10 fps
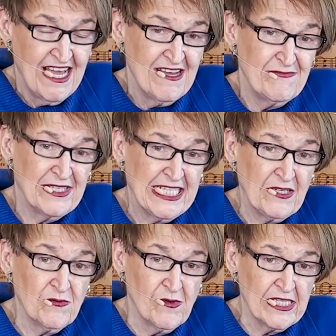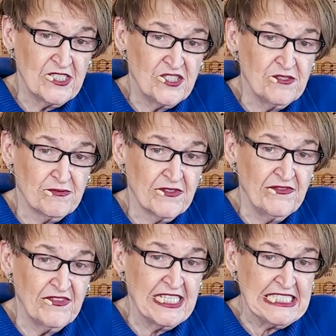But he wanted to
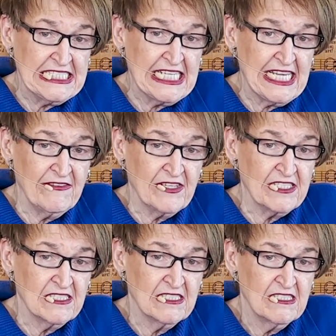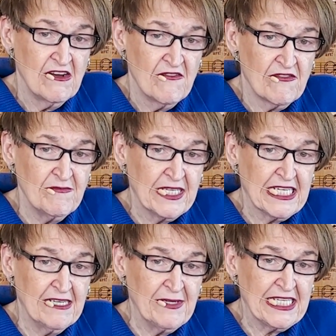prevent David from
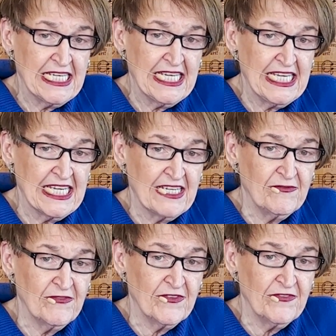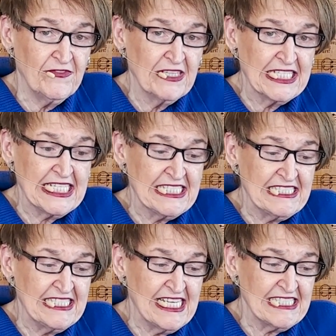becoming king and fulfilling his
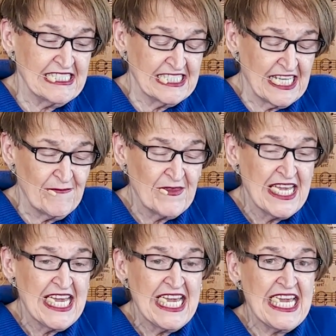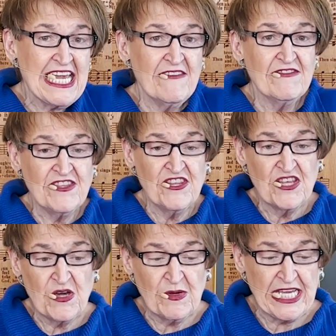destiny, even
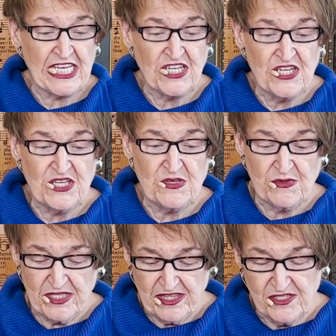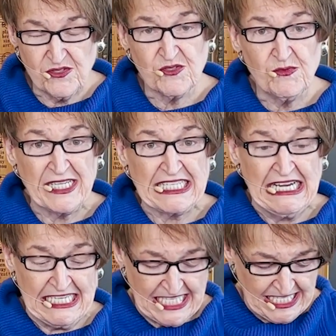though he knew that this was what
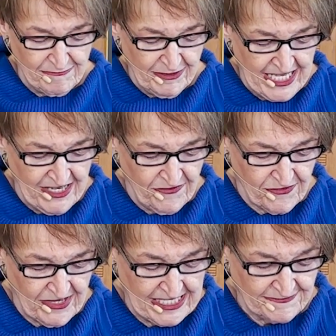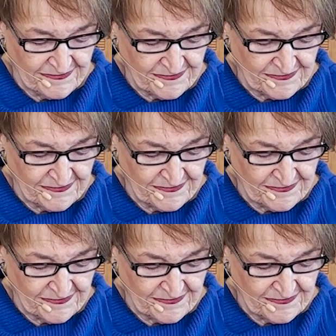God had planned for him.